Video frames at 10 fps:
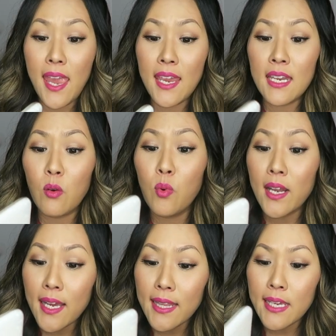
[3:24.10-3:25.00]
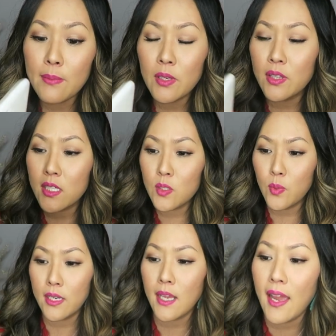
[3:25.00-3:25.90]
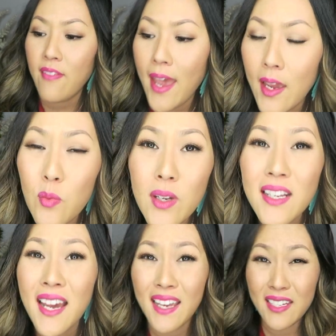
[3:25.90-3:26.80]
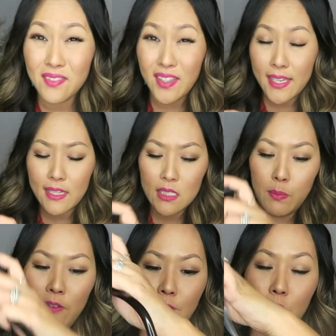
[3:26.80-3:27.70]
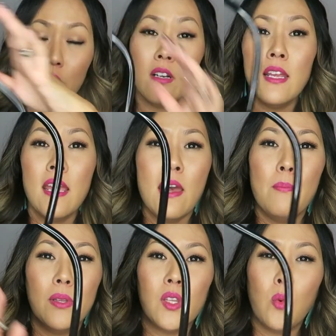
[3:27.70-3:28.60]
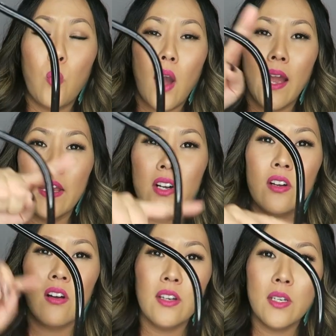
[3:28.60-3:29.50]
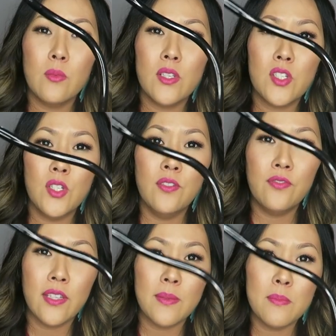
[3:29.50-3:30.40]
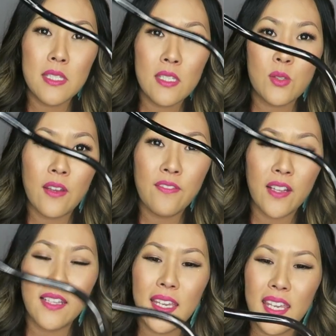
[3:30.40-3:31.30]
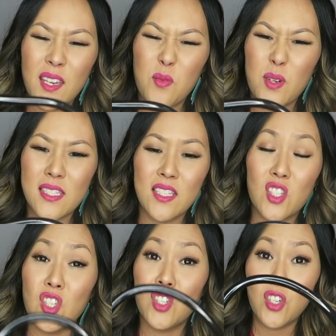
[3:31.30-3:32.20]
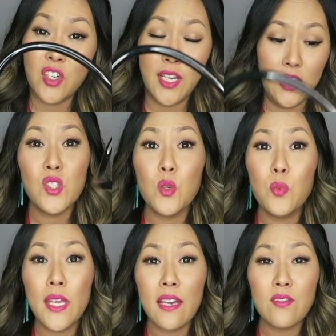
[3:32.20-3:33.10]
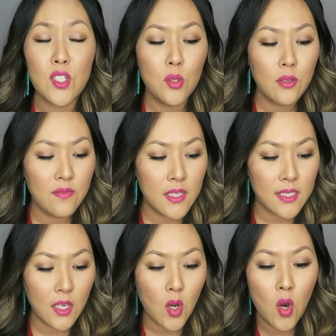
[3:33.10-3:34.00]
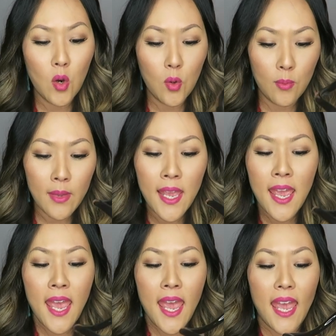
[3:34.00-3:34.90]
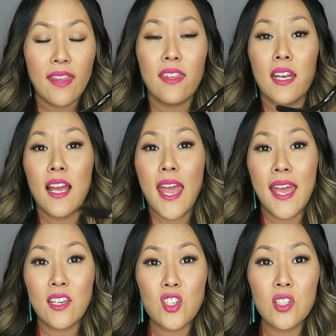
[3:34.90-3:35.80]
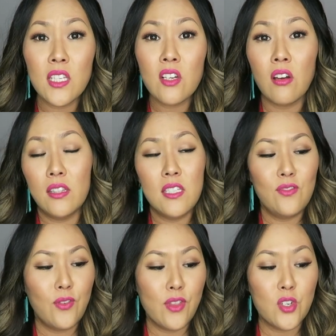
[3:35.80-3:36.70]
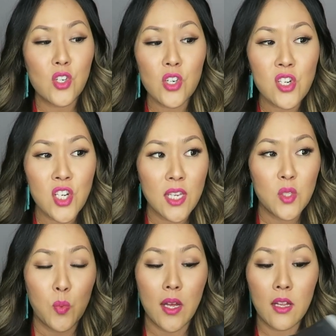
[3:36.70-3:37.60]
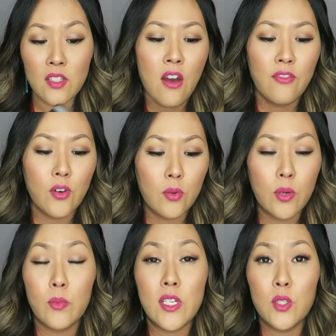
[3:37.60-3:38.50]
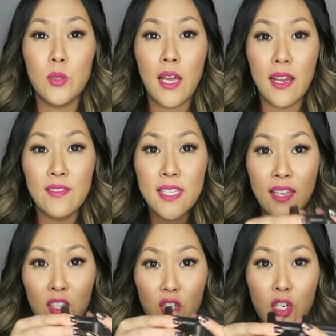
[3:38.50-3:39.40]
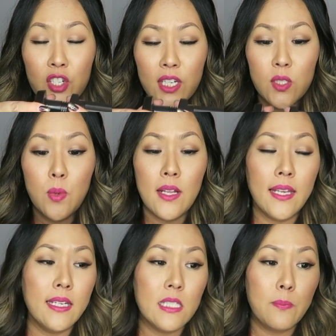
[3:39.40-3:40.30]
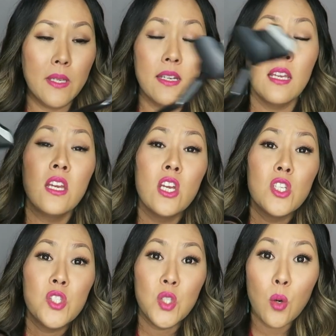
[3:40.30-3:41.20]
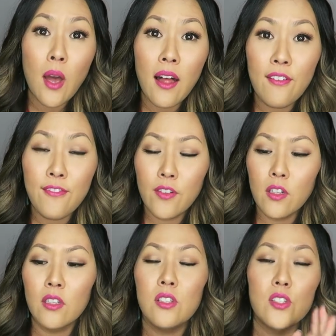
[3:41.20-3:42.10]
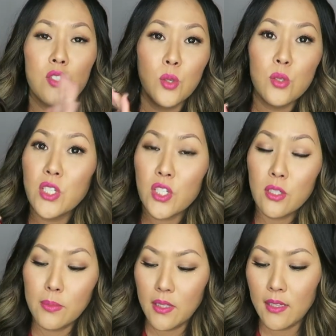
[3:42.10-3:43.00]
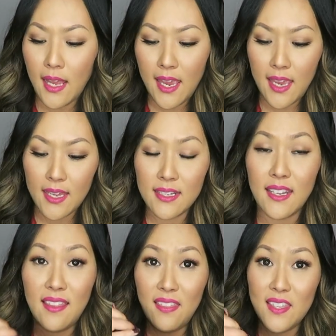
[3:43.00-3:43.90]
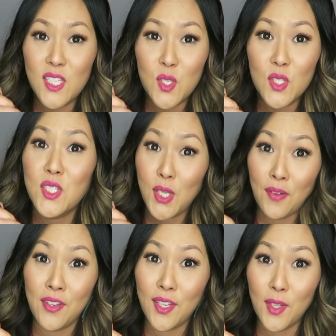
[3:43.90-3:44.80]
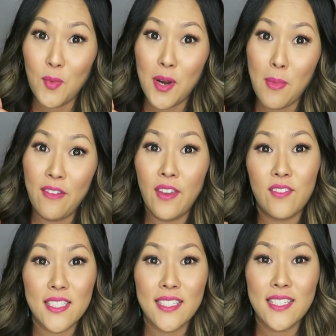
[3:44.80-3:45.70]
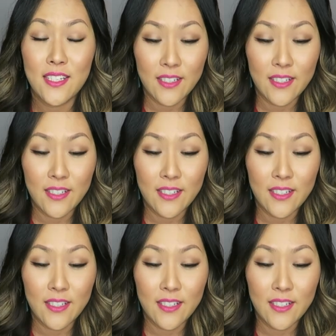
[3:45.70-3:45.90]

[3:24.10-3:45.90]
And what I like about this one, I've had one kind of like this before, but the wire on it was too flimsy, so I felt like it wasn't sturdy. So we have two of these at home, and then I actually got these for the church as well, for when we do lives at the church as well, and it's been so helpful, so durable, and this is definitely one of my favorites this